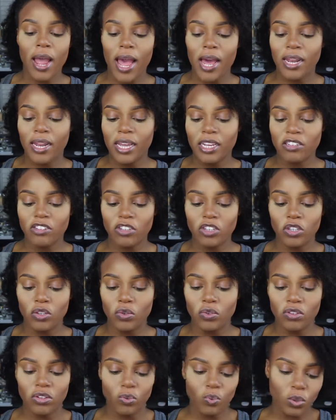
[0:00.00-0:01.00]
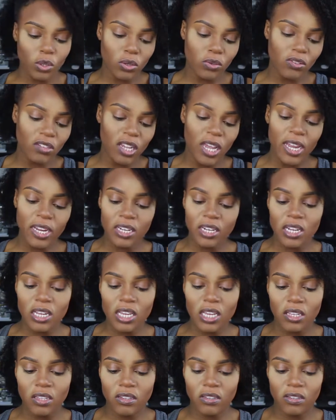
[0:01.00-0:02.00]
I like to use the Real
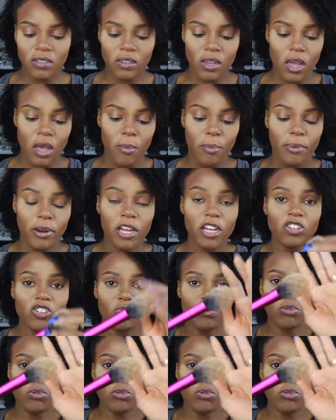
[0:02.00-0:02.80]
Techniques blush